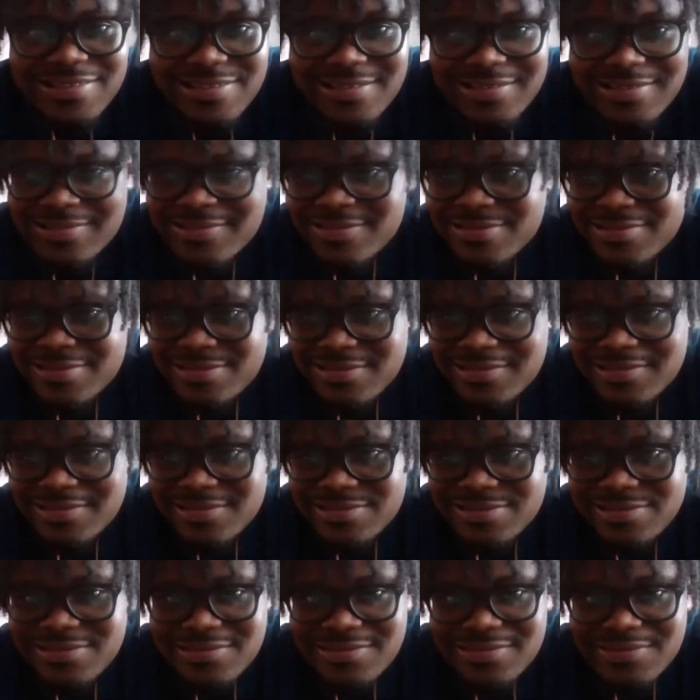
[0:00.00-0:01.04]

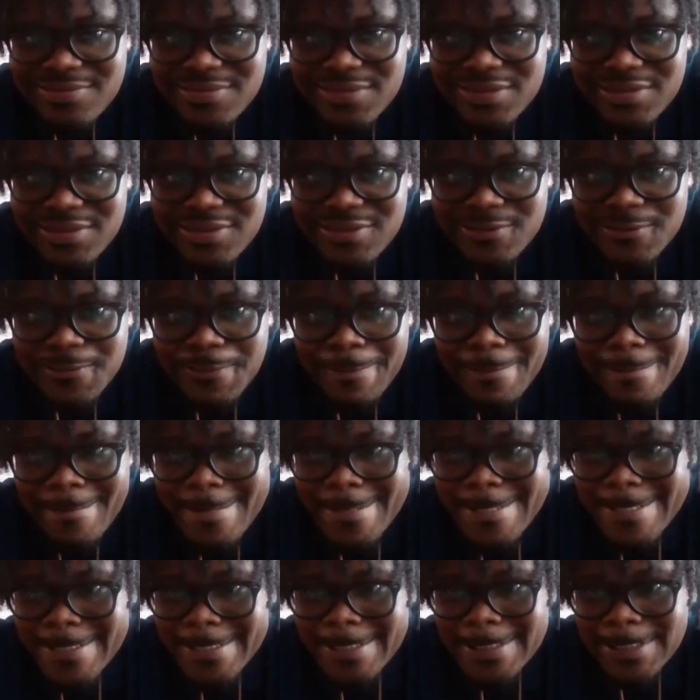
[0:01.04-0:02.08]
man,
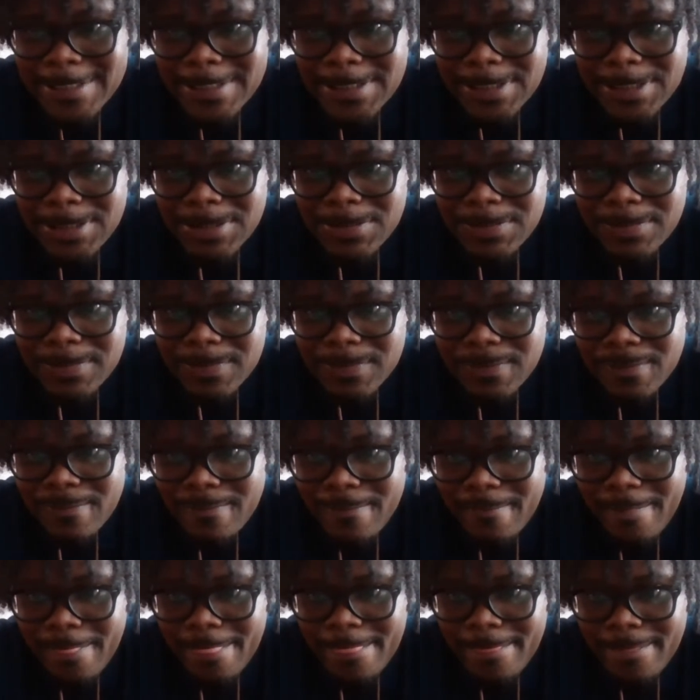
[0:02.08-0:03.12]
I don't know.
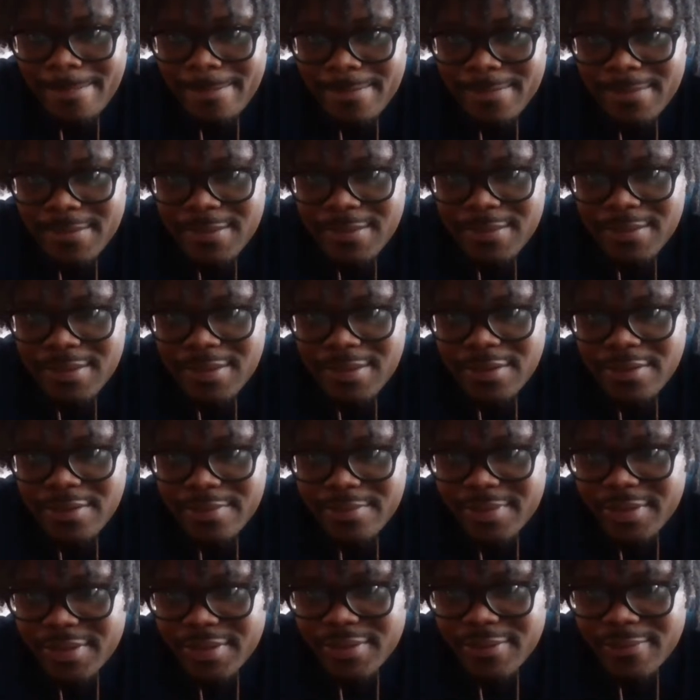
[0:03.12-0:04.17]
All
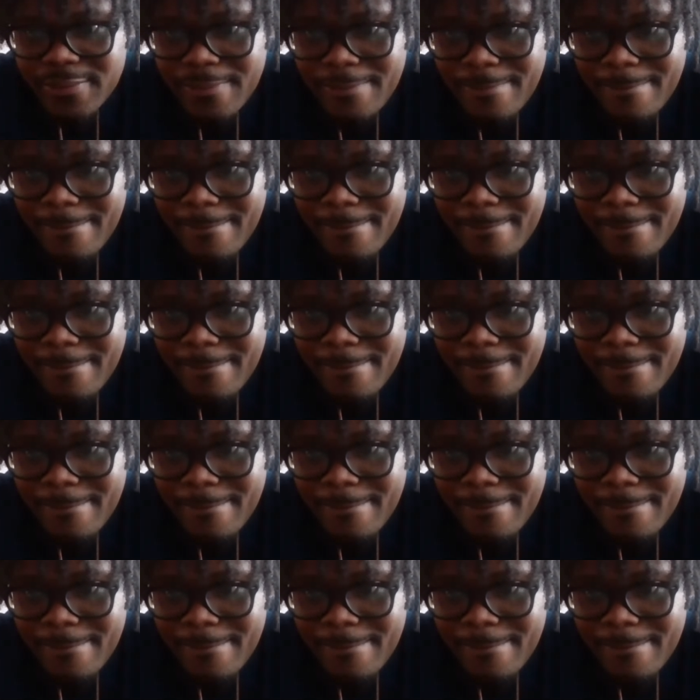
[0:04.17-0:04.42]
right, man.